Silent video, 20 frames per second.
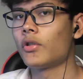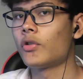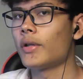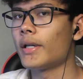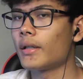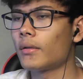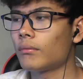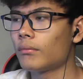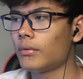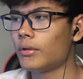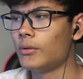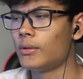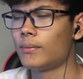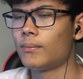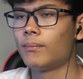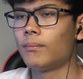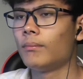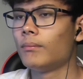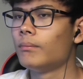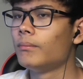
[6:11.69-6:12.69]
Shrek is
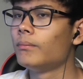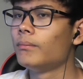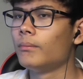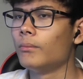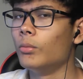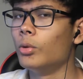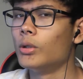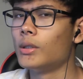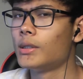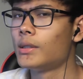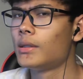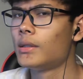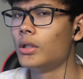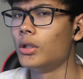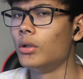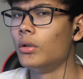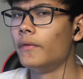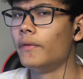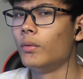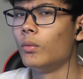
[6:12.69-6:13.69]
more
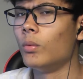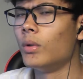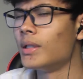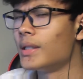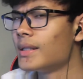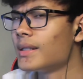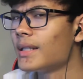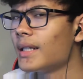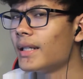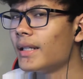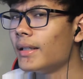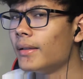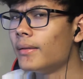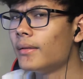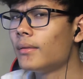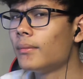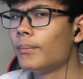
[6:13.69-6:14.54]
so of a one-sided